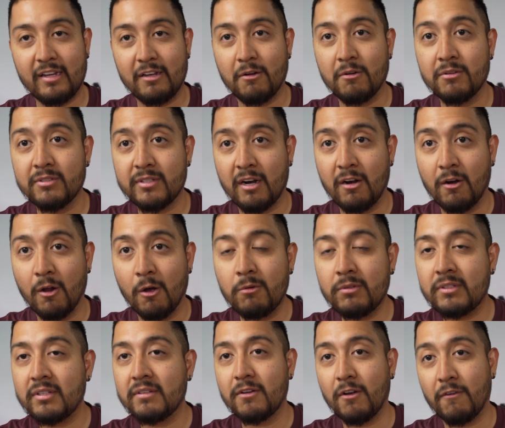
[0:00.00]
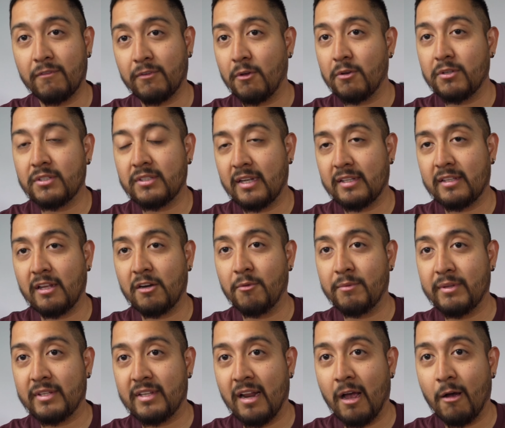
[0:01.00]
Under load, of course, get a little
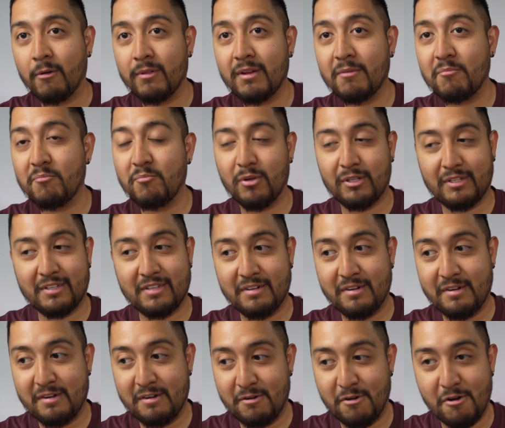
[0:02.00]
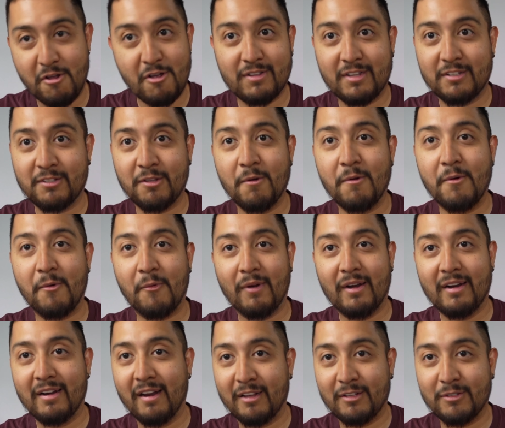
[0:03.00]
bit louder, but not at all
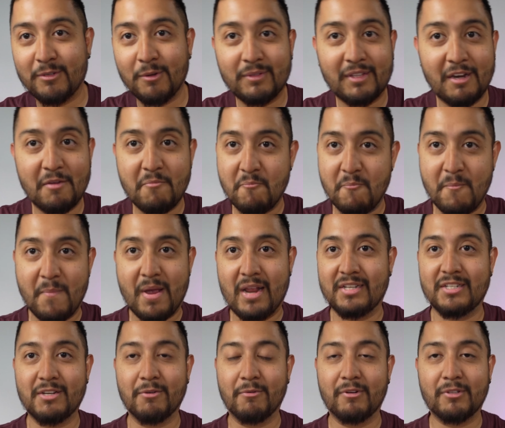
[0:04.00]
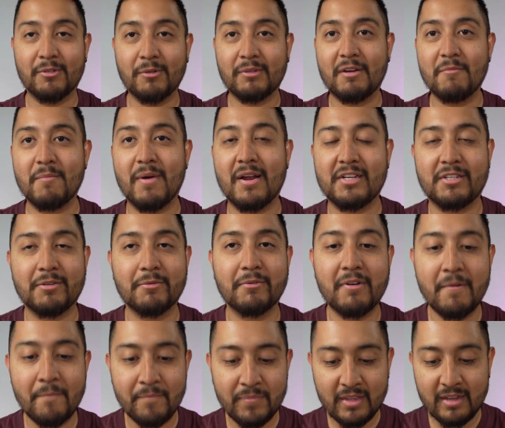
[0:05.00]
really, like totally manageable,
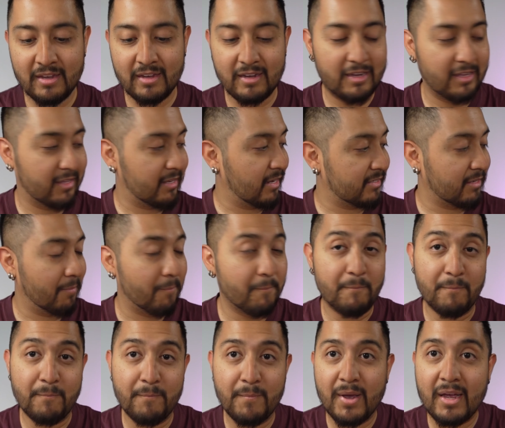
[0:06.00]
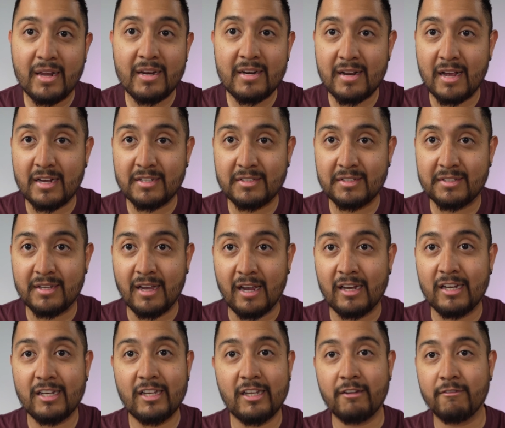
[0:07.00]
It has a very nice
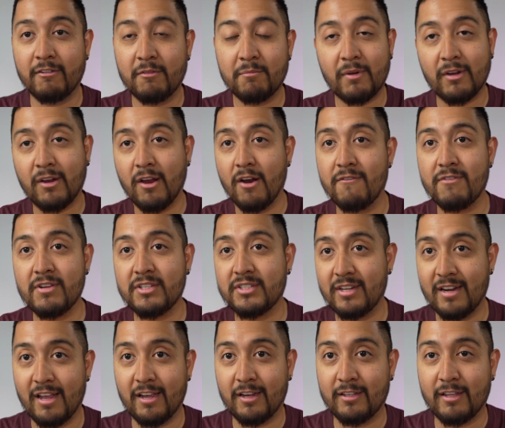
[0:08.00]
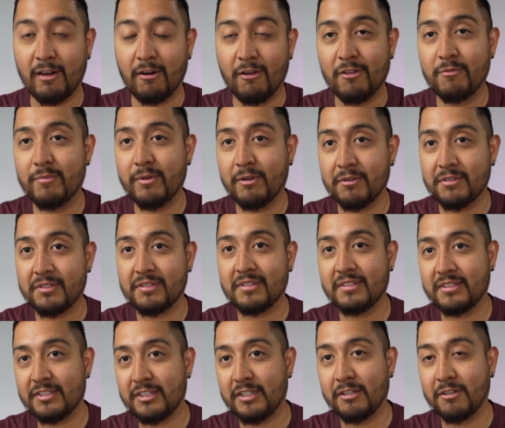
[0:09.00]
design. Even my girlfriends like it a lot, because
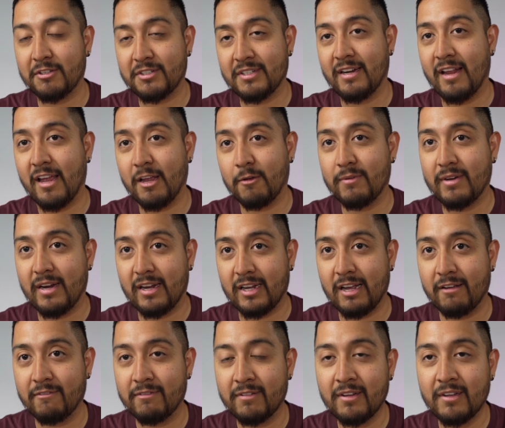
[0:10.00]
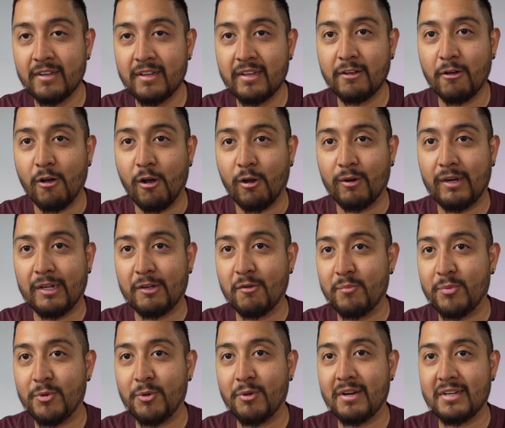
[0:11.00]
she doesn't like when I have ugly
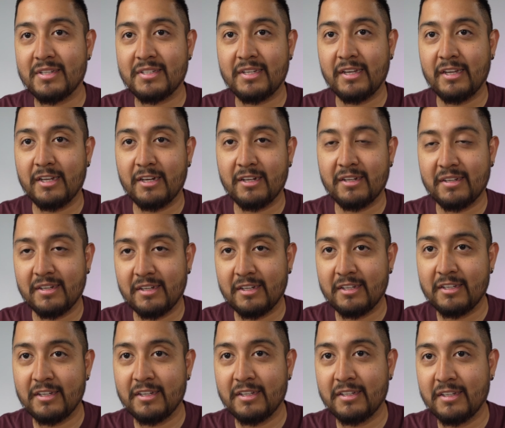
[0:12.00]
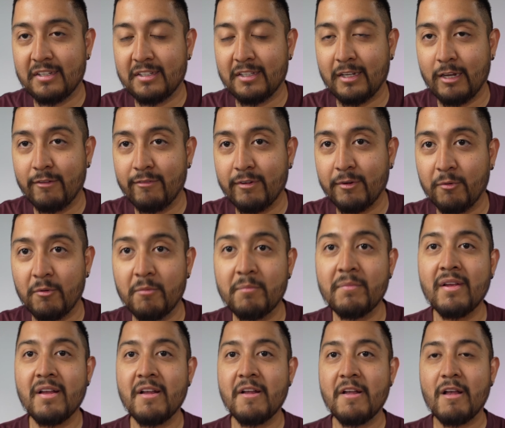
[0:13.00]
computers here in the living room.
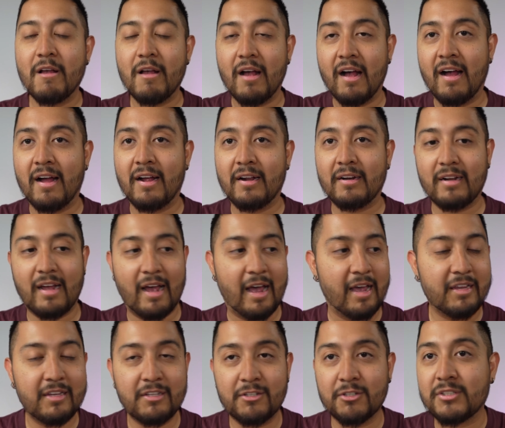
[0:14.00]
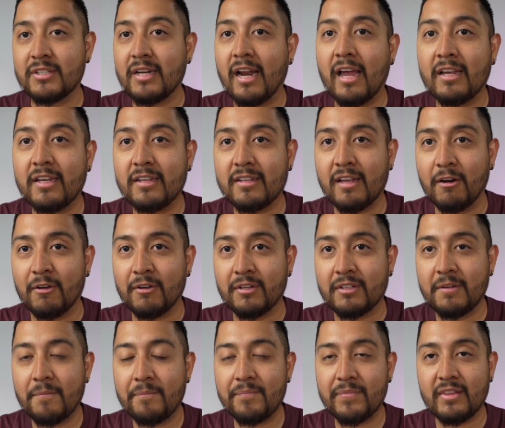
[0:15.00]
And I just like it a lot.
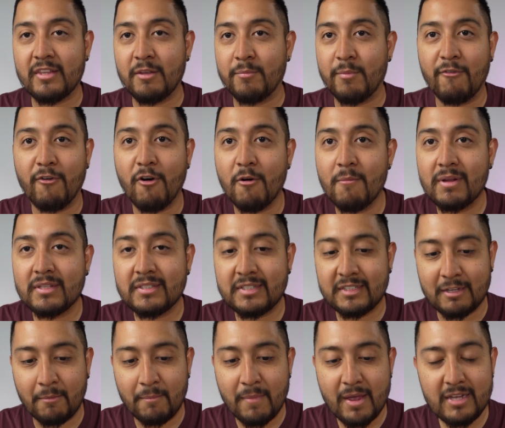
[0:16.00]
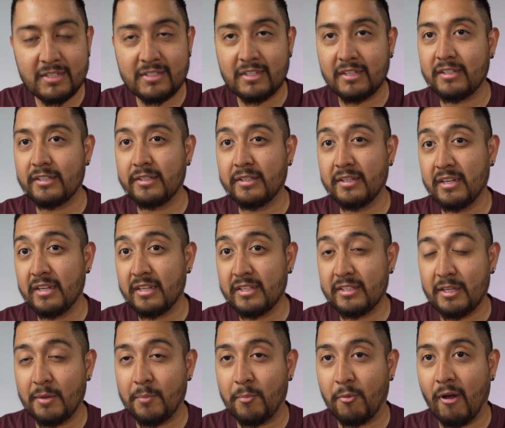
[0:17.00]
The performance is amazing.
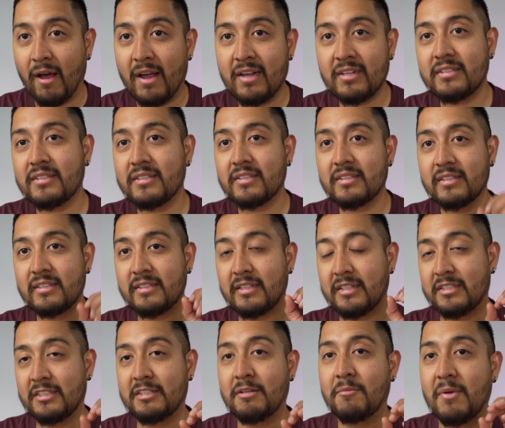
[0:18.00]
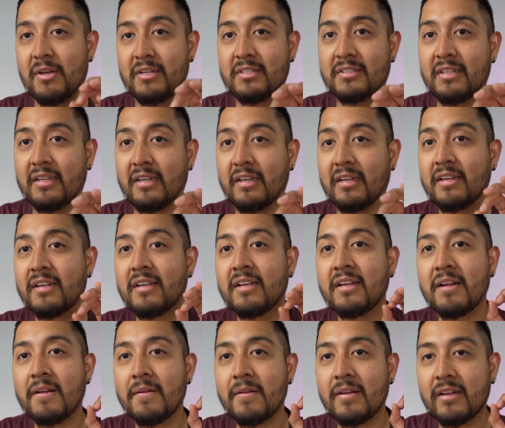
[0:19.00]
The price, this is the best thing,
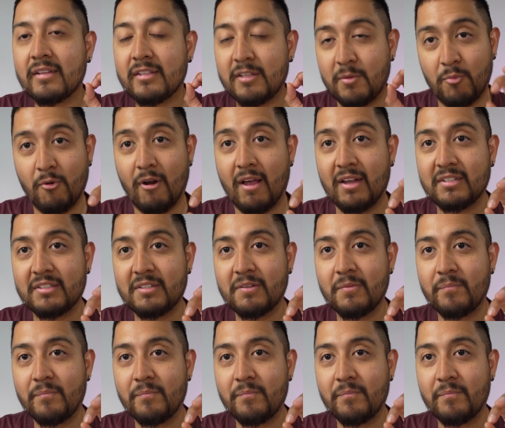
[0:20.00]
the price.